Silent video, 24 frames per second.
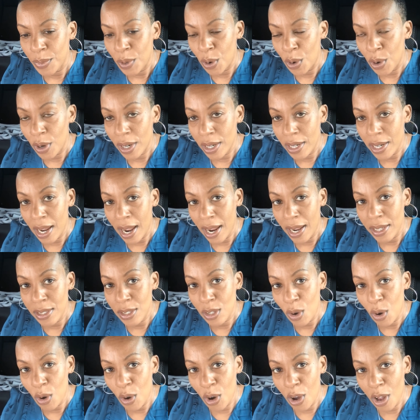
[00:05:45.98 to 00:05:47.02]
organize
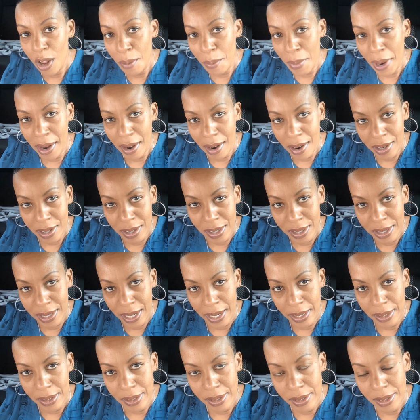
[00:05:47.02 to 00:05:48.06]
all my other
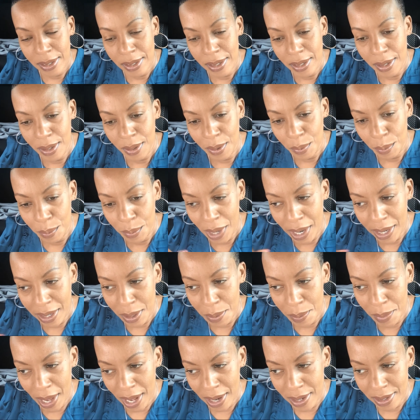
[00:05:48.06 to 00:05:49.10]
debts by
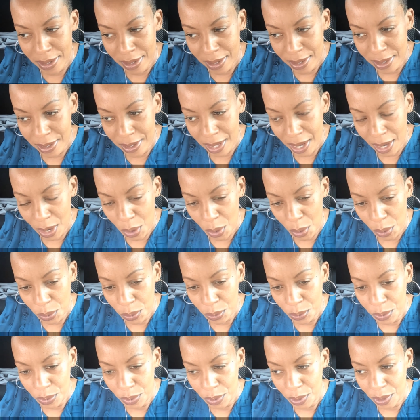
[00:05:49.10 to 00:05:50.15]
the balances I owe,
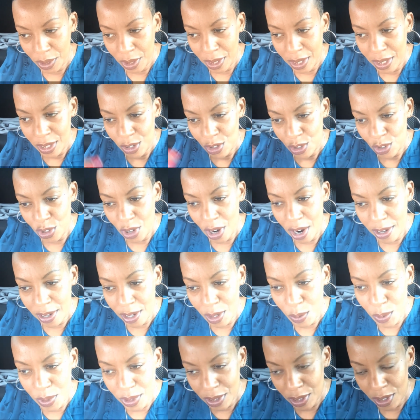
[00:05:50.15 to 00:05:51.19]

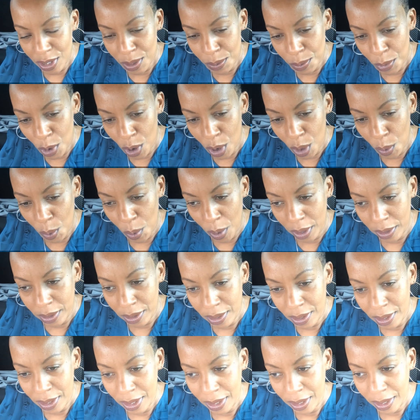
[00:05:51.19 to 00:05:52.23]
starting with the small
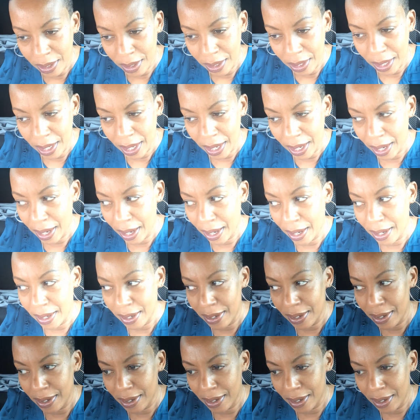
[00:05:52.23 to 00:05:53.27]
one
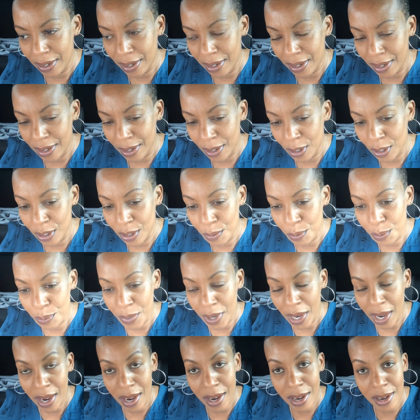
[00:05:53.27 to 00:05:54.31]
and uh,
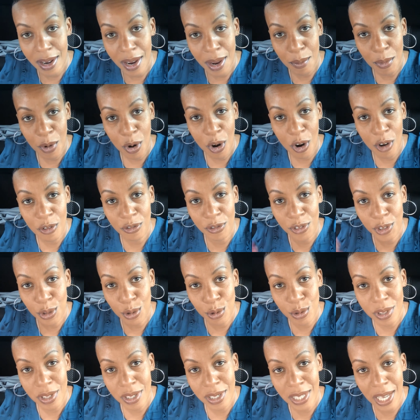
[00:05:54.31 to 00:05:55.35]
paying them off
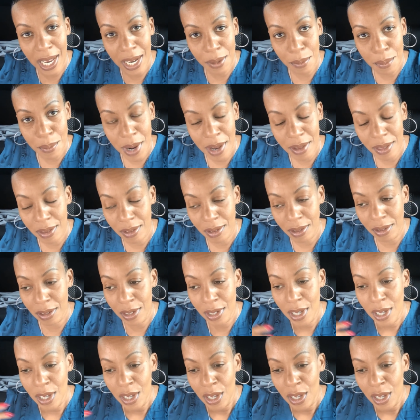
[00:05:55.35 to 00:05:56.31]
using that method.